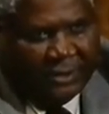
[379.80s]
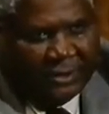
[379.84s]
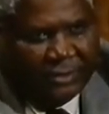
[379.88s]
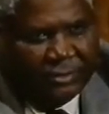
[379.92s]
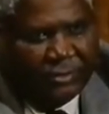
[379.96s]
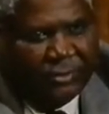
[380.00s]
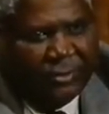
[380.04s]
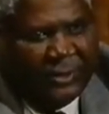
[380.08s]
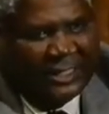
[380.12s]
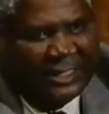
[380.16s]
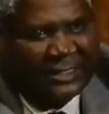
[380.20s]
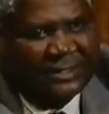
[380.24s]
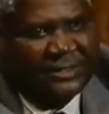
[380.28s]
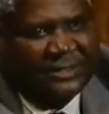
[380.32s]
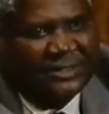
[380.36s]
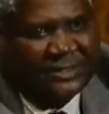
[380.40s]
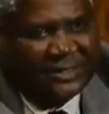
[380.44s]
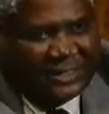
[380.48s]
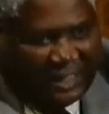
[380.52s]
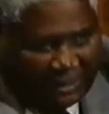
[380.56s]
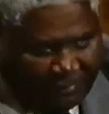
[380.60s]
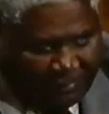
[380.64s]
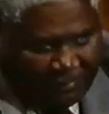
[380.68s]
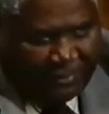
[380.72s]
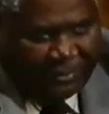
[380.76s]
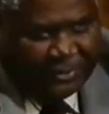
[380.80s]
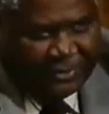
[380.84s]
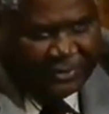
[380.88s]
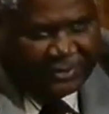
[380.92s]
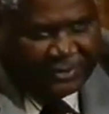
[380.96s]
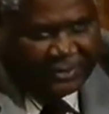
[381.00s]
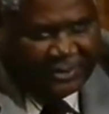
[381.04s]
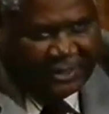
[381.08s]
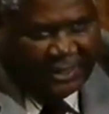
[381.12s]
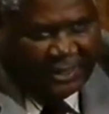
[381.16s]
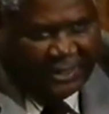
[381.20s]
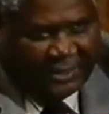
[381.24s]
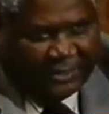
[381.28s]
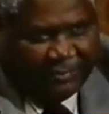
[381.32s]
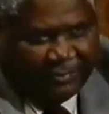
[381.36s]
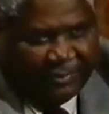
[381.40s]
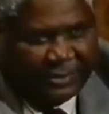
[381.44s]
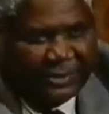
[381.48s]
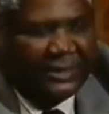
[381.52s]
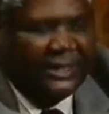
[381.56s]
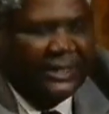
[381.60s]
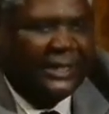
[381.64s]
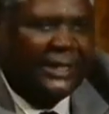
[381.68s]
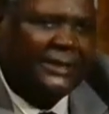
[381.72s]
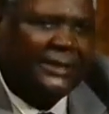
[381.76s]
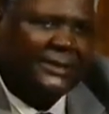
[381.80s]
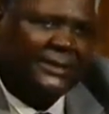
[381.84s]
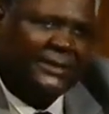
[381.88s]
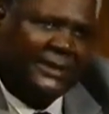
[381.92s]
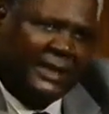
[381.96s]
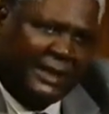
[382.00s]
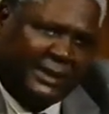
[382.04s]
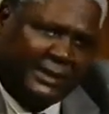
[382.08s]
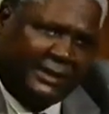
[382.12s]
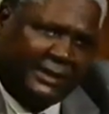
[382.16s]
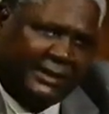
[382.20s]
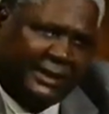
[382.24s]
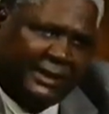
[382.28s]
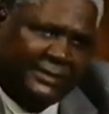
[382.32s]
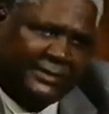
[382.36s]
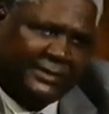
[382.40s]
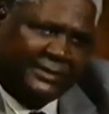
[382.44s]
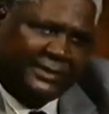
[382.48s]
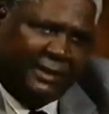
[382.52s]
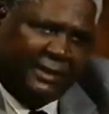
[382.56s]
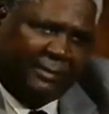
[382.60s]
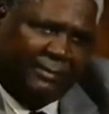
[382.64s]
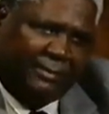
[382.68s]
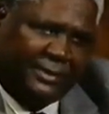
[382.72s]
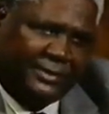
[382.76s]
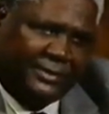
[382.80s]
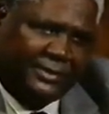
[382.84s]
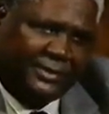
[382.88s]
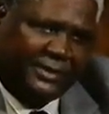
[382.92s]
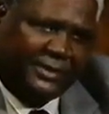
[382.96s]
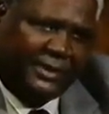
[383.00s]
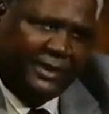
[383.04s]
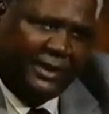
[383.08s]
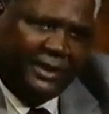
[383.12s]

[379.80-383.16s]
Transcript: to establish that. But there is nothing established.